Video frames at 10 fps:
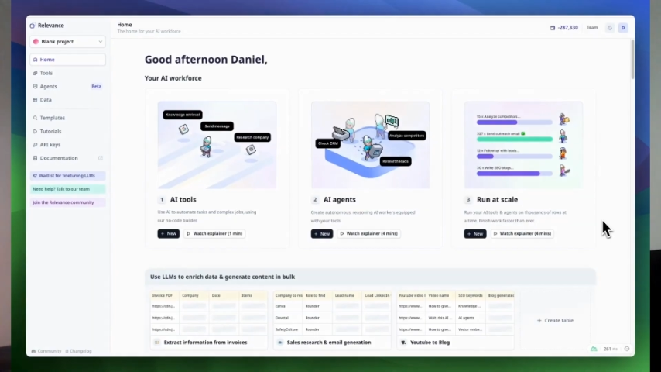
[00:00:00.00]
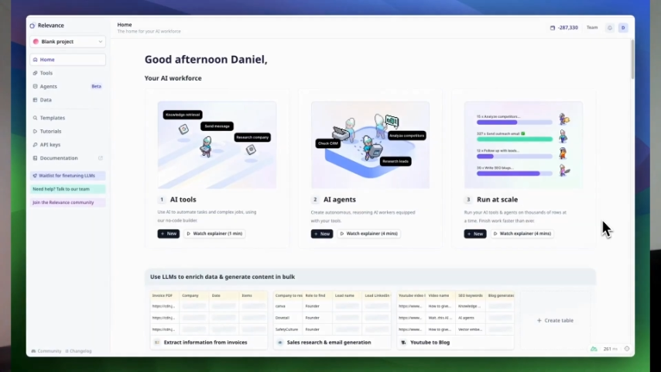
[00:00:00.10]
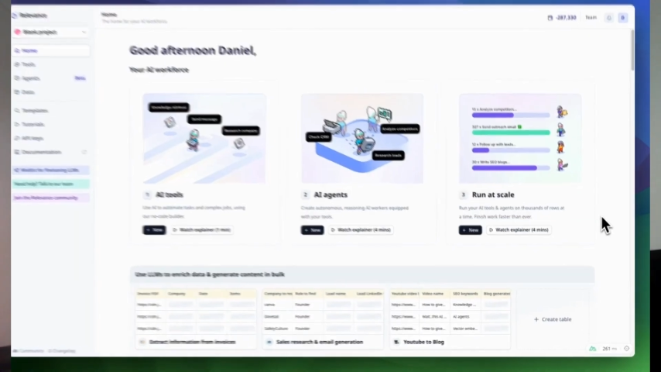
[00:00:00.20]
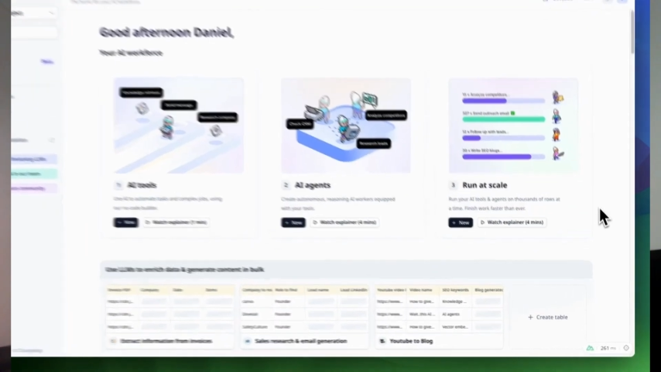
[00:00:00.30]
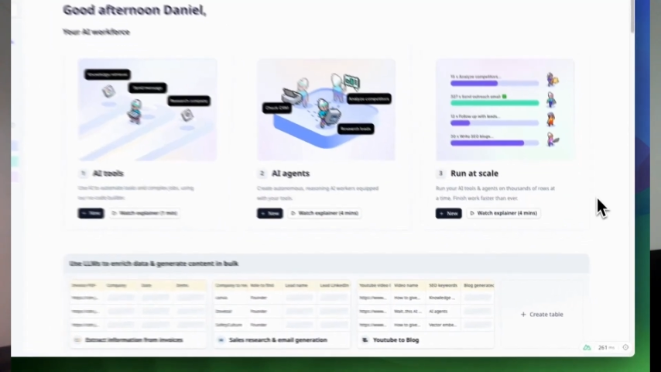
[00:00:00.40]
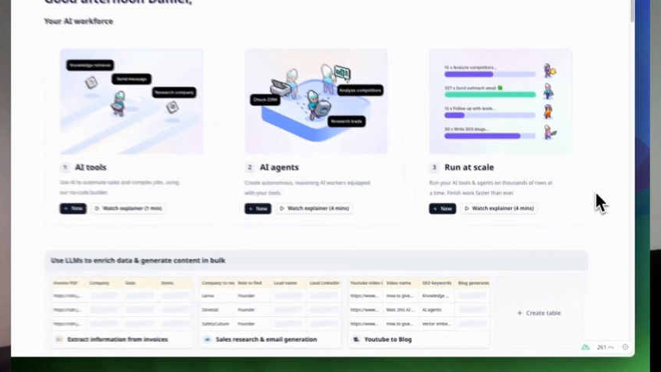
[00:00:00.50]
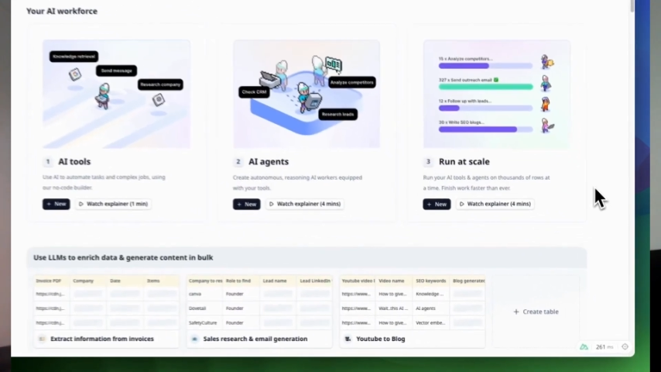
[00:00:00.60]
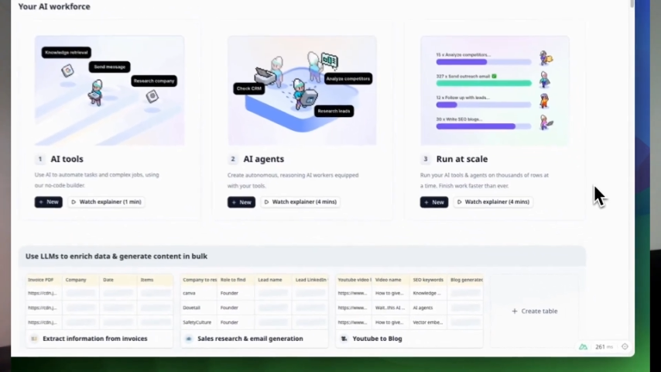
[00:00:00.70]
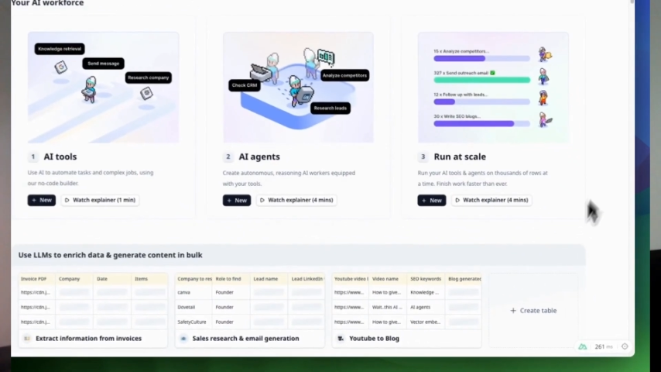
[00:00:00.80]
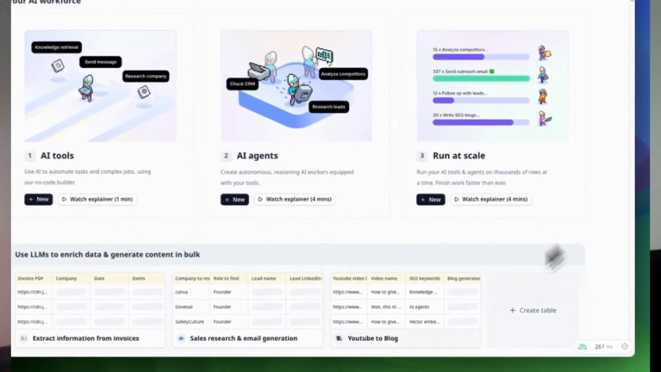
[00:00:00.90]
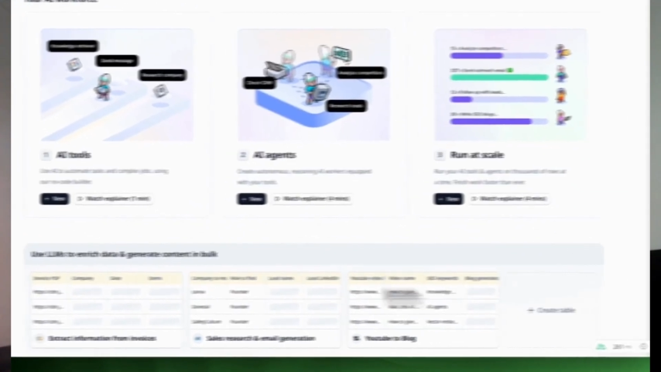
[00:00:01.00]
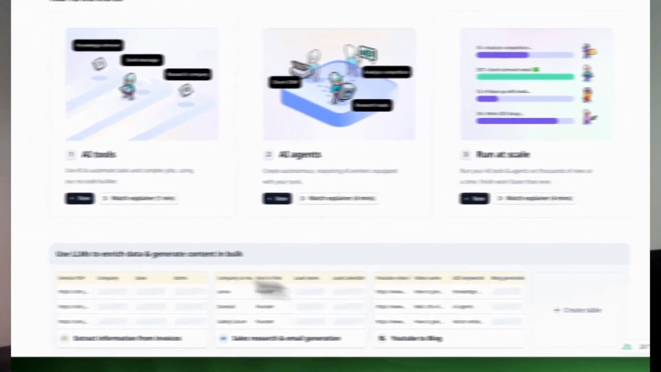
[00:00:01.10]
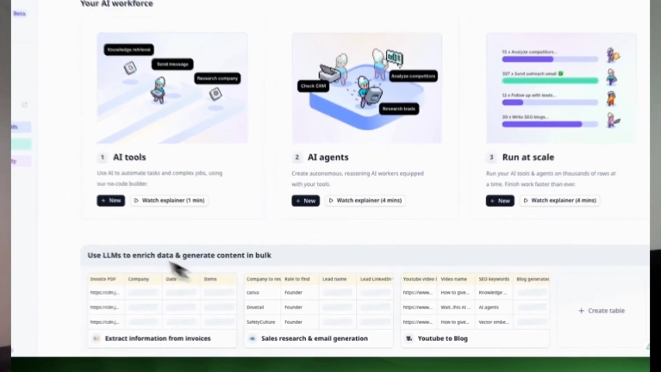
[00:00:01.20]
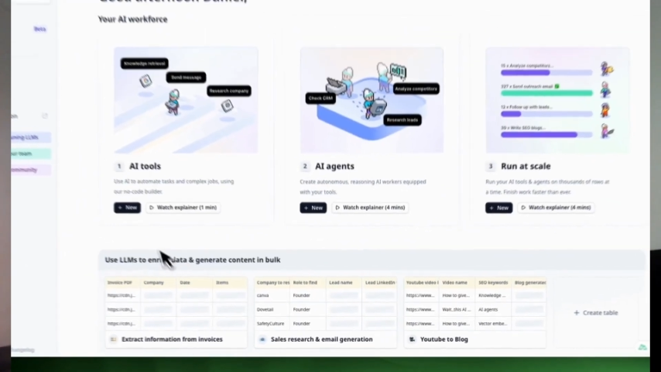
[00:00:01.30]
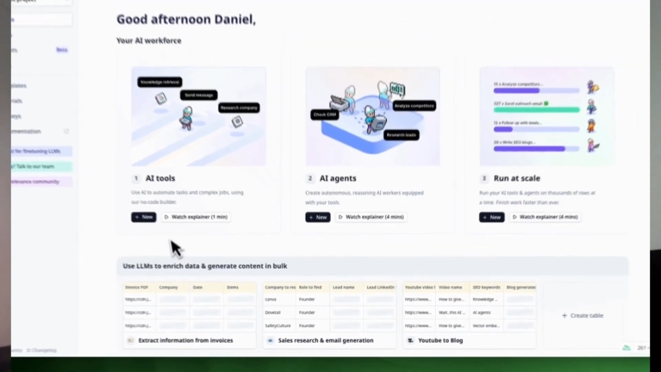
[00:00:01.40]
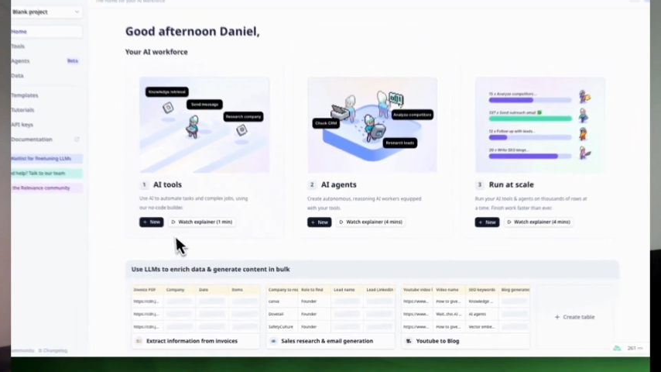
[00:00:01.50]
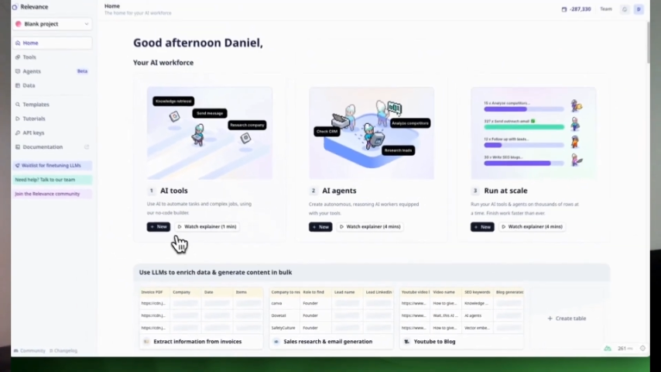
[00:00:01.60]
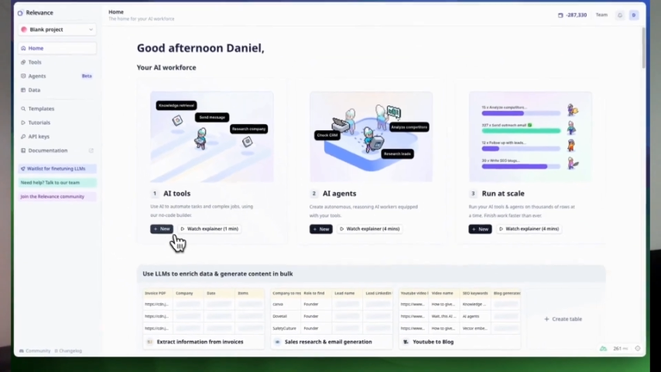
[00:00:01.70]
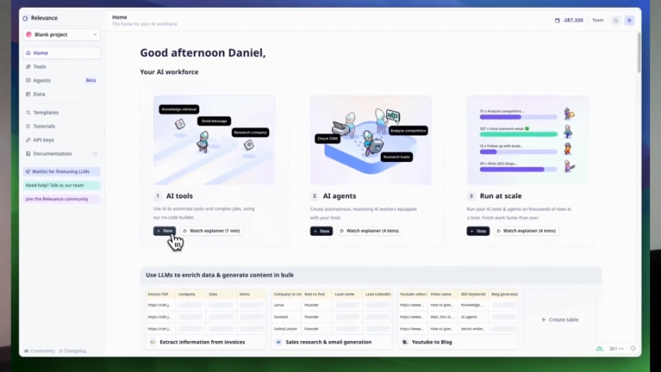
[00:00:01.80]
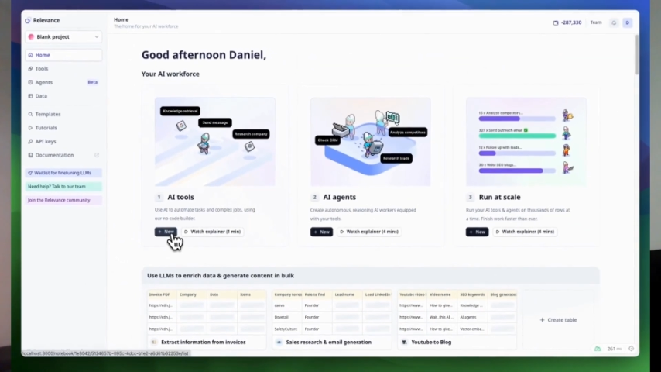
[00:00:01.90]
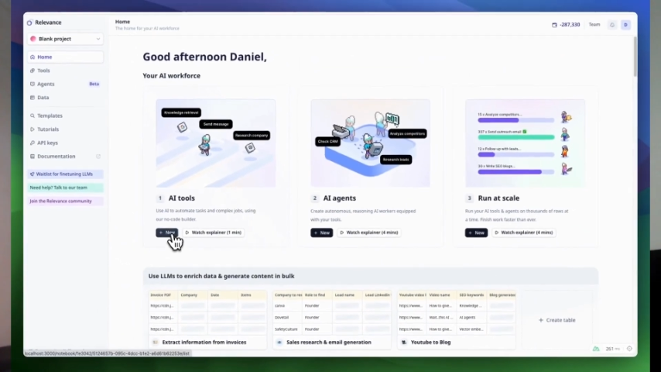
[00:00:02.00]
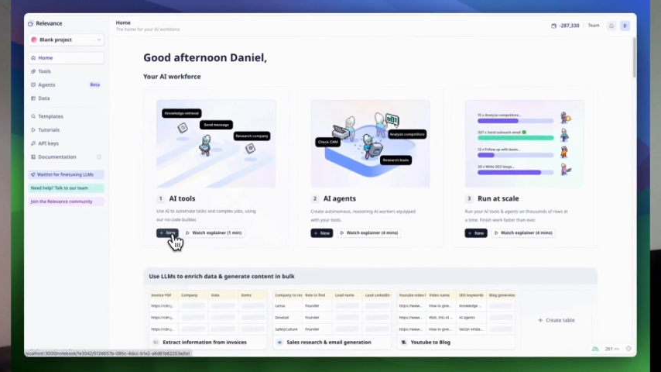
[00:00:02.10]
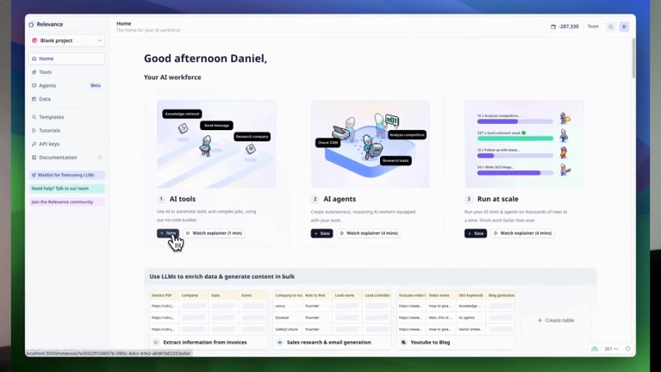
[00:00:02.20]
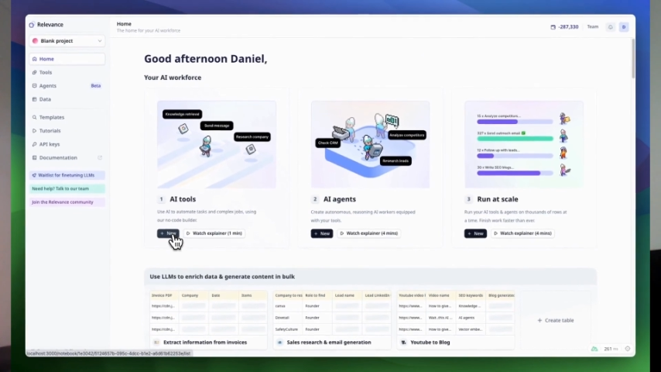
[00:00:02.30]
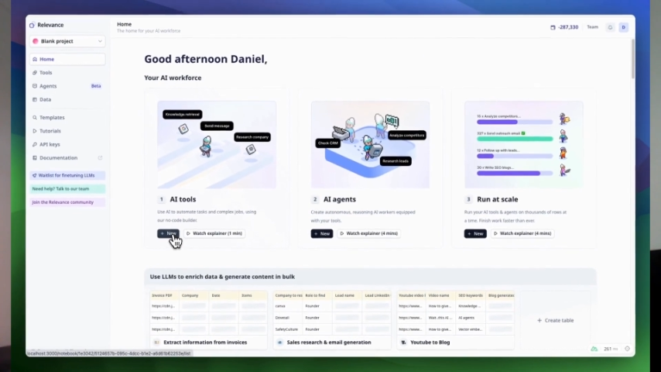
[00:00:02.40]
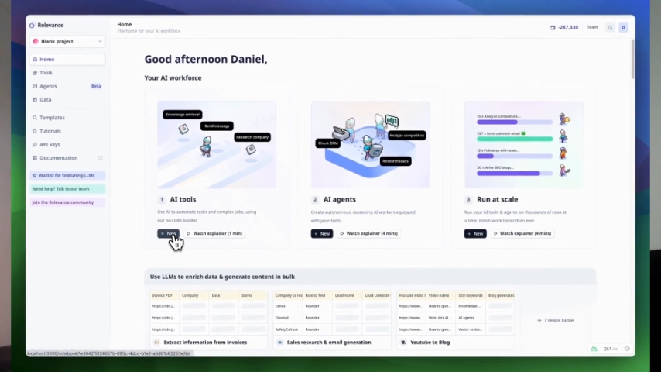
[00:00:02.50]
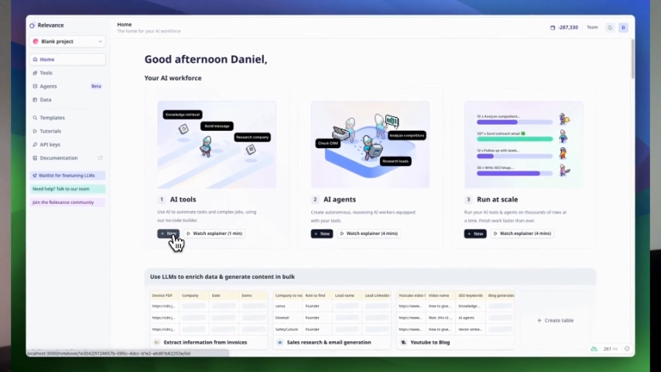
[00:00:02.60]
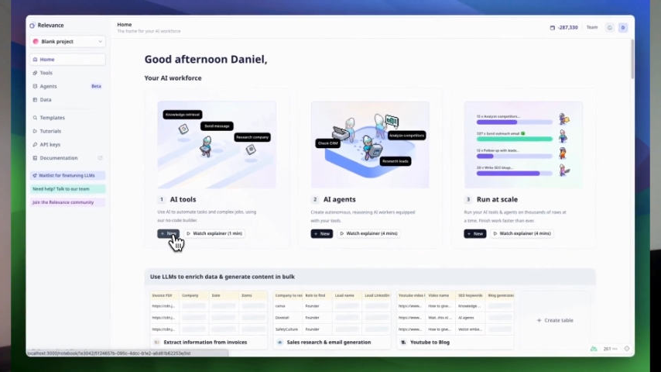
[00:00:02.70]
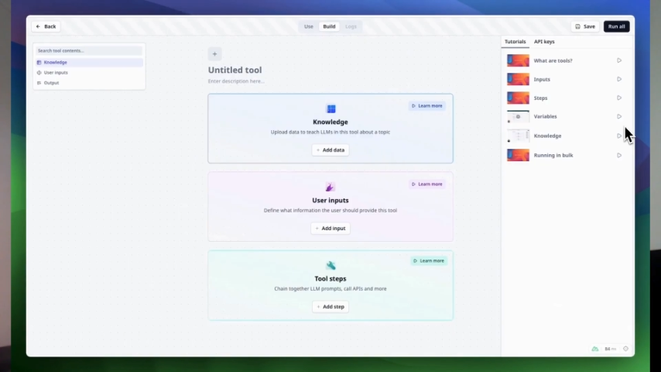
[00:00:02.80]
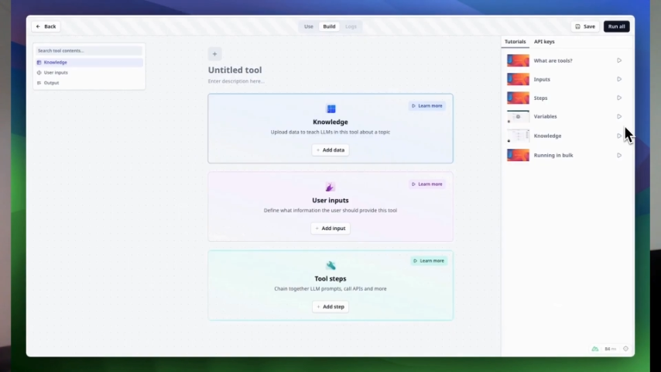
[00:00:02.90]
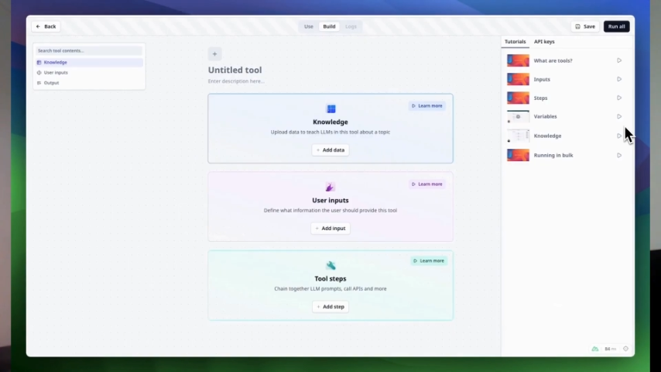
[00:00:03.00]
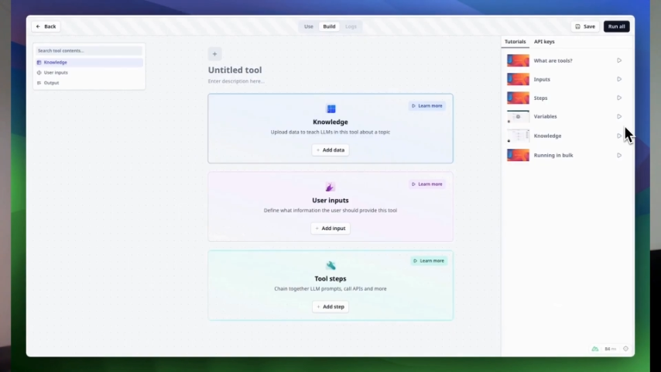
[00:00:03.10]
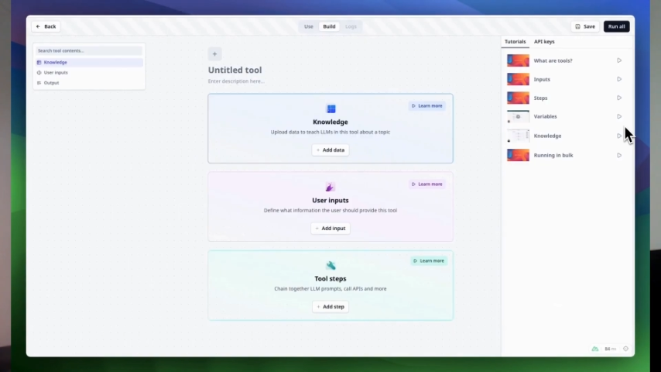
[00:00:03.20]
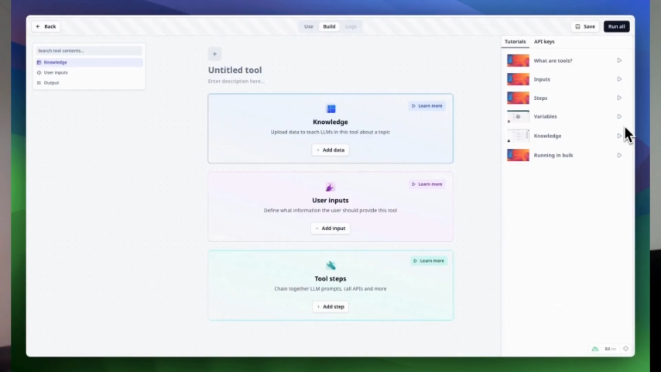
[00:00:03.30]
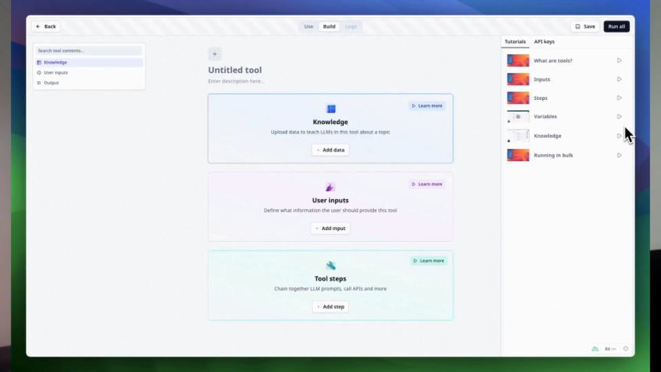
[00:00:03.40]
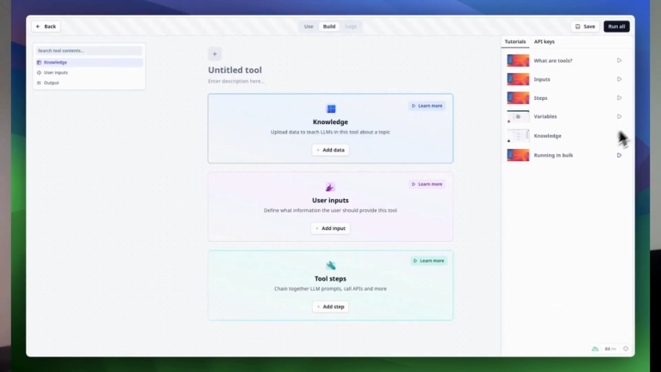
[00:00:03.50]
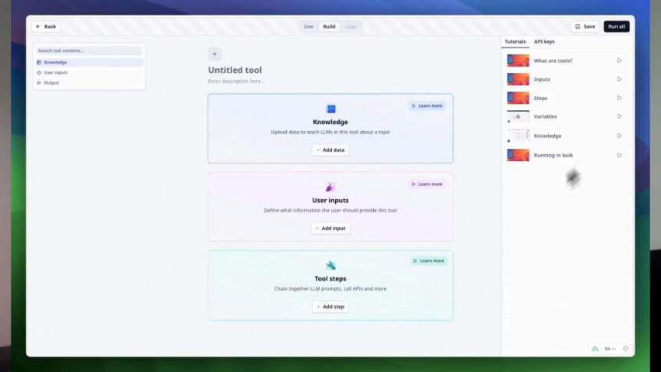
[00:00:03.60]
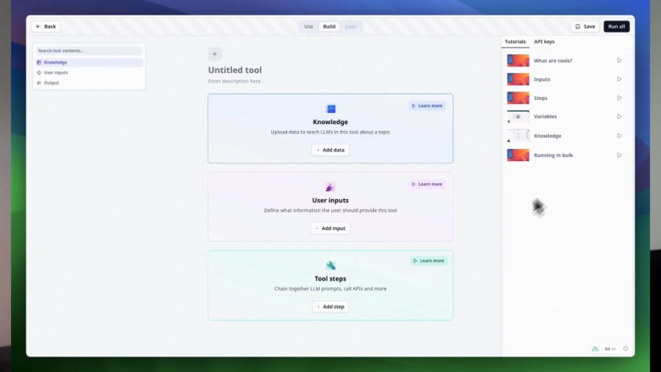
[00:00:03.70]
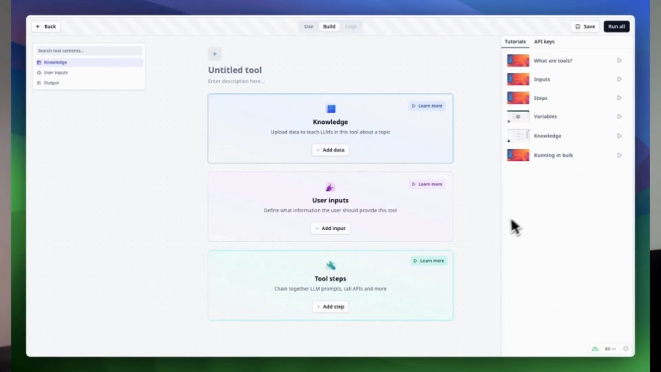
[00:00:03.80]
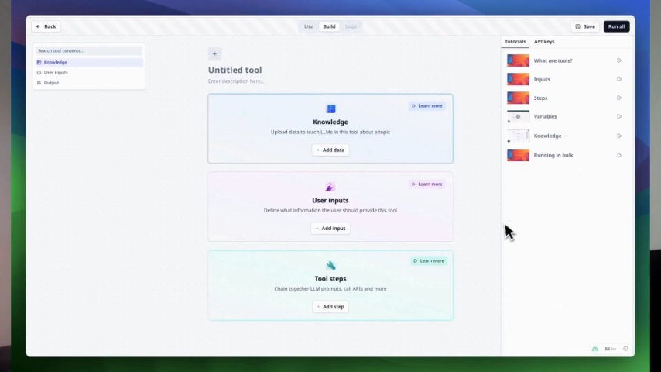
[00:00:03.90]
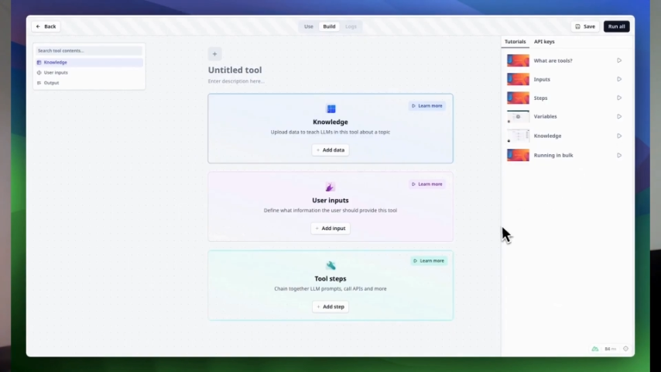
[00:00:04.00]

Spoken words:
Nobody's mouth can be seen.